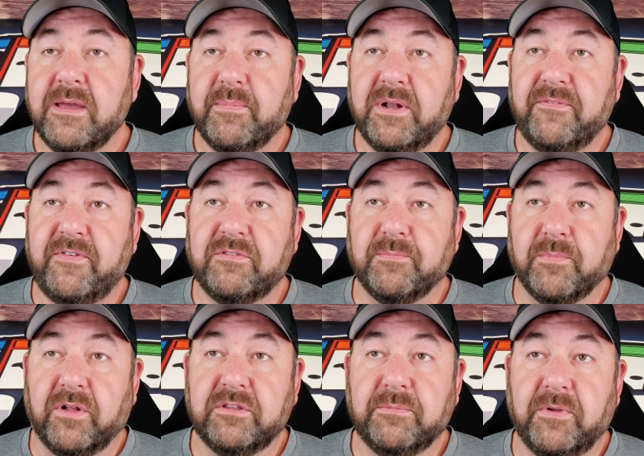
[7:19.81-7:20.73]
But if it's
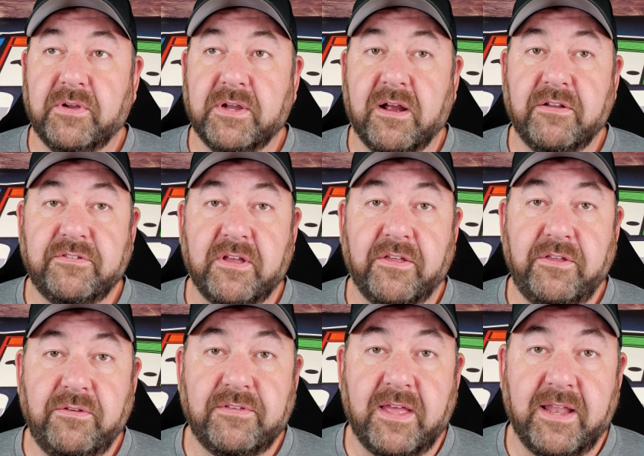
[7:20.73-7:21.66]
multiple cards, I'll
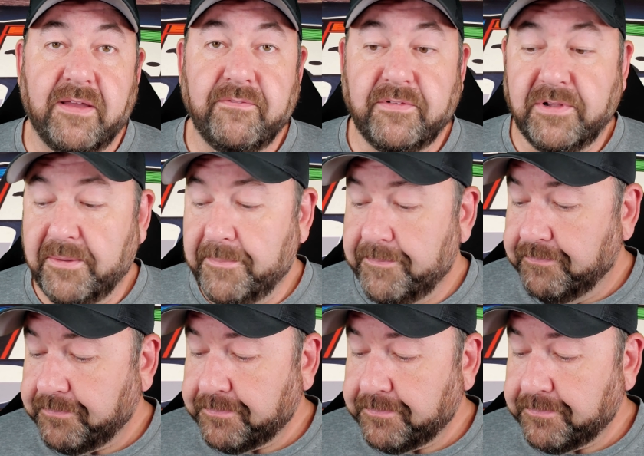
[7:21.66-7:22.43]
use that envelope.